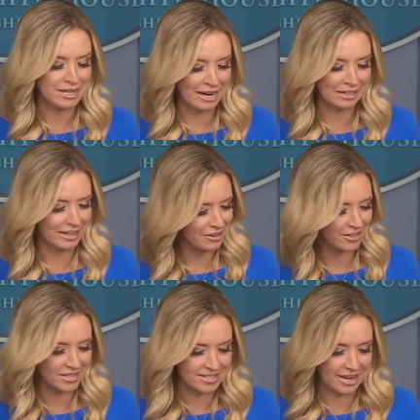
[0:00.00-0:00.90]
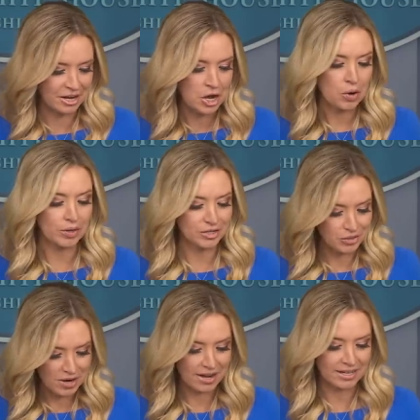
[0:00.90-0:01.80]
sign a letter that said, "We
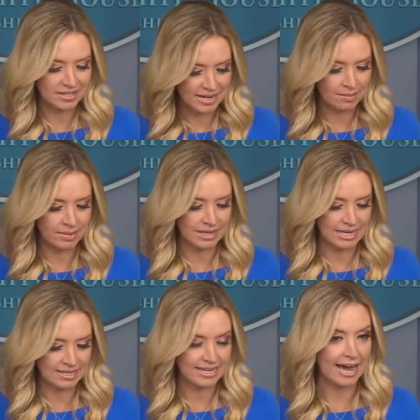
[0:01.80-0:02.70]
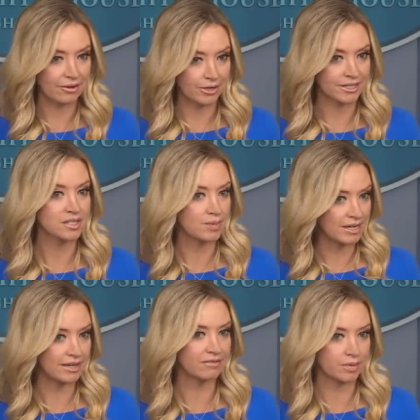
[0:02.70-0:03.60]
do not condemn these gatherings."
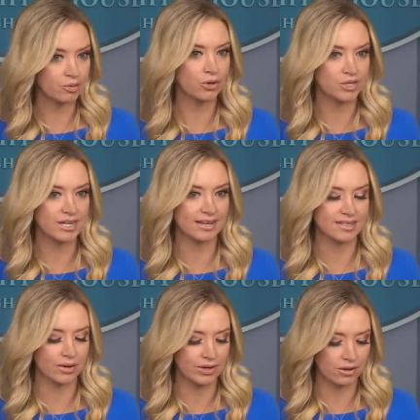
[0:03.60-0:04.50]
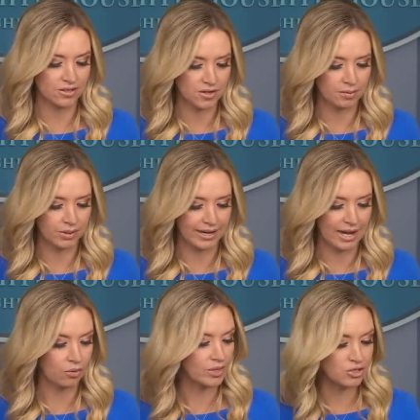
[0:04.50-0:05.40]
Speaking of the protests that we all saw play
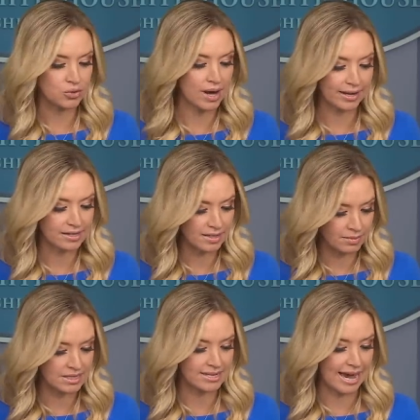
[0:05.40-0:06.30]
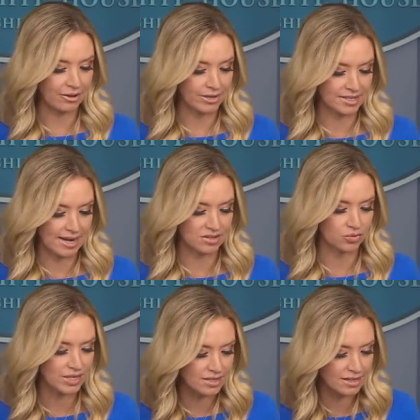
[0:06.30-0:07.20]
out, we do not condemn these gatherings as
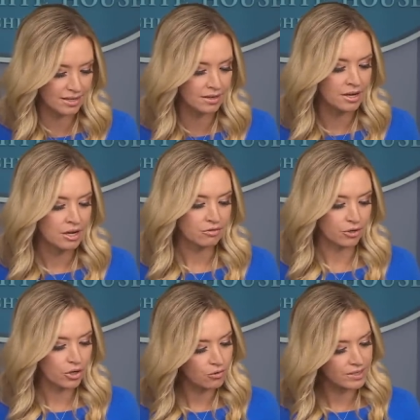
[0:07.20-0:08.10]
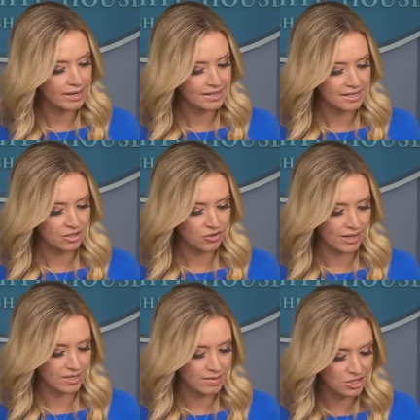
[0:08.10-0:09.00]
risky for COVID-19
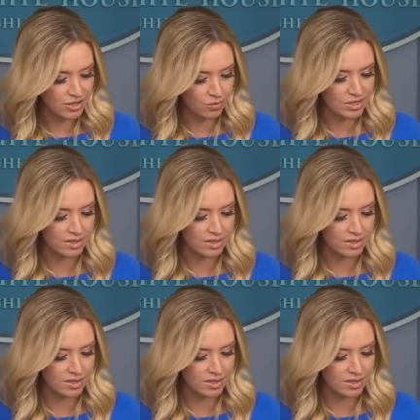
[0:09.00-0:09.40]
transmission. We